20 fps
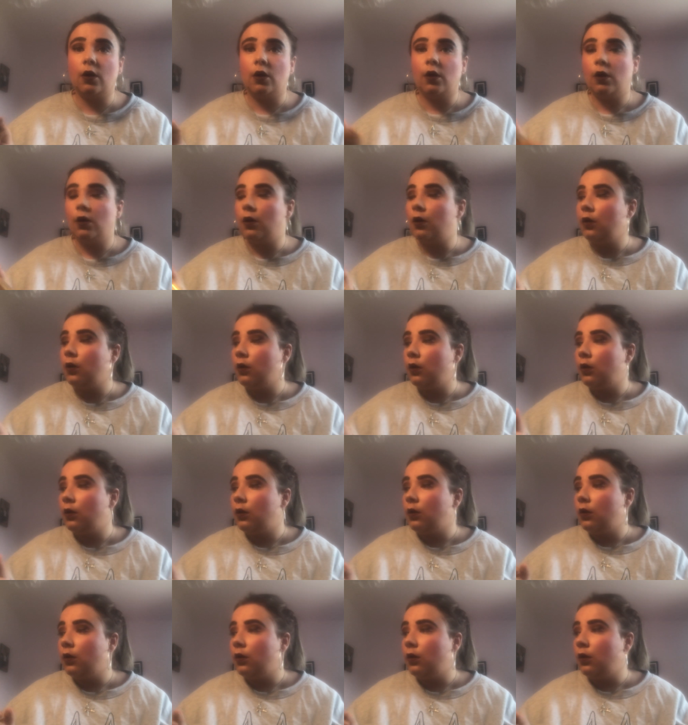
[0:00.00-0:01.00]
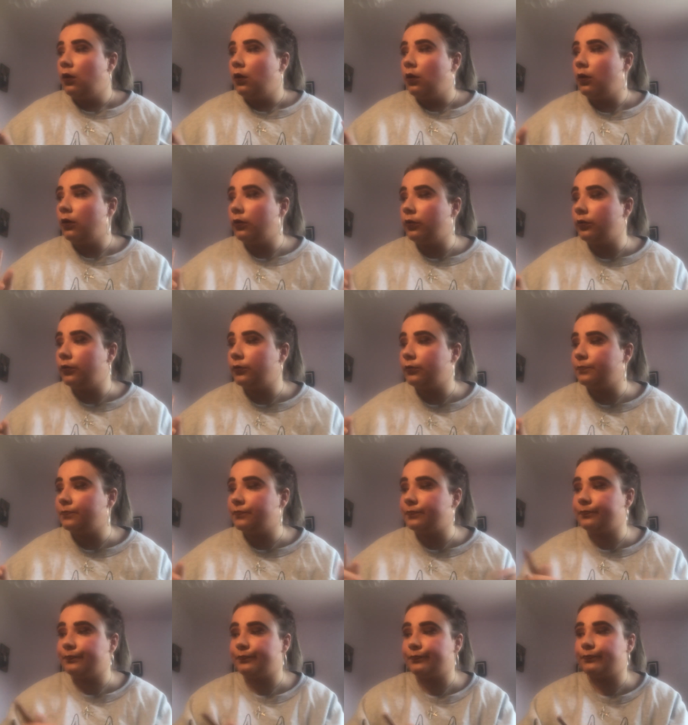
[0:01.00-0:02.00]

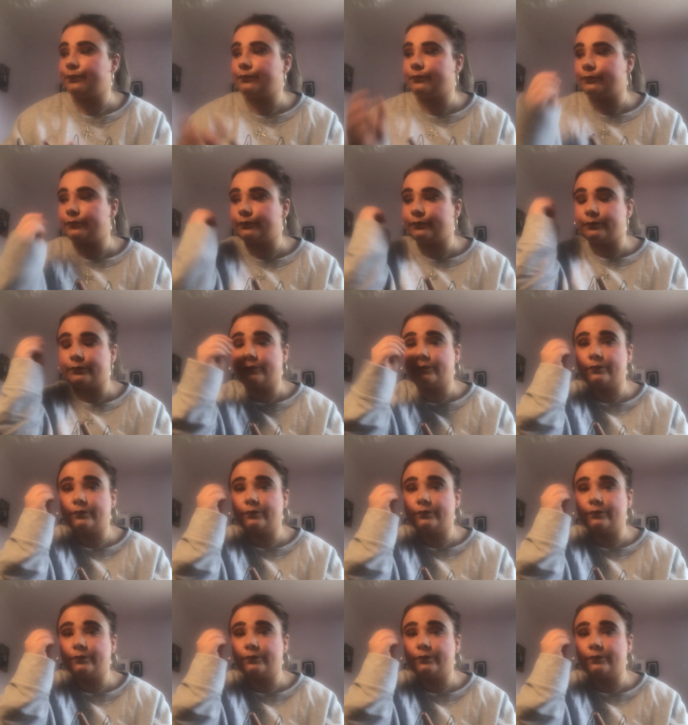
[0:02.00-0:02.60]
No one is speaking in this clip.